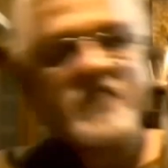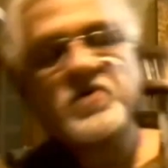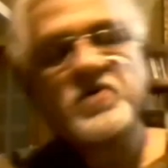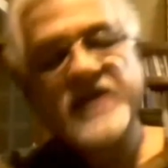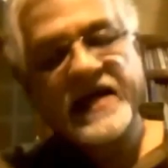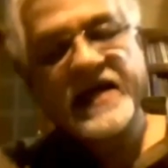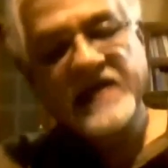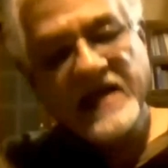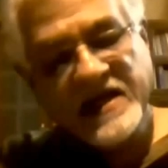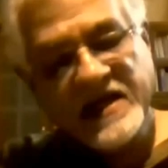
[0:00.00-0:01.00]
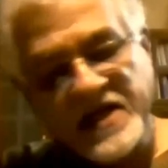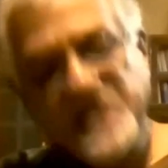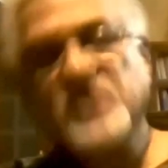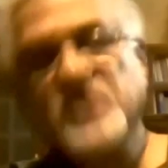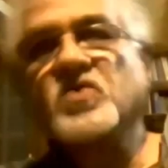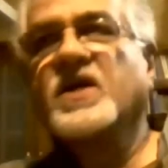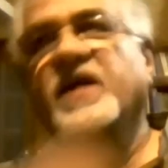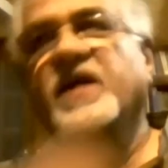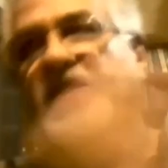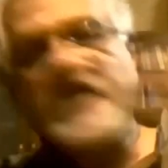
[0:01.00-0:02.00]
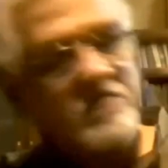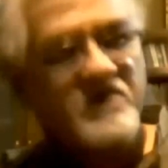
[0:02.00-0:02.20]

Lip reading: with that continued in a number